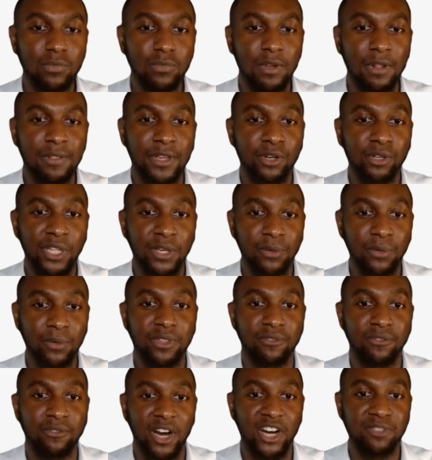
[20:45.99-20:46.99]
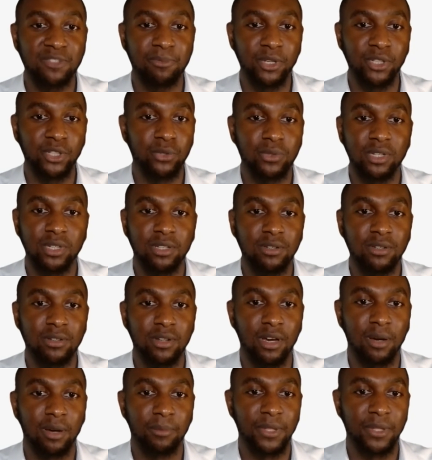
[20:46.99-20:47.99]
you're living with the virus, but you can
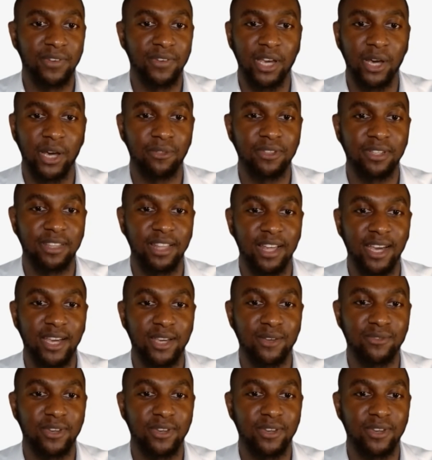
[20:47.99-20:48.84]
live a healthy life.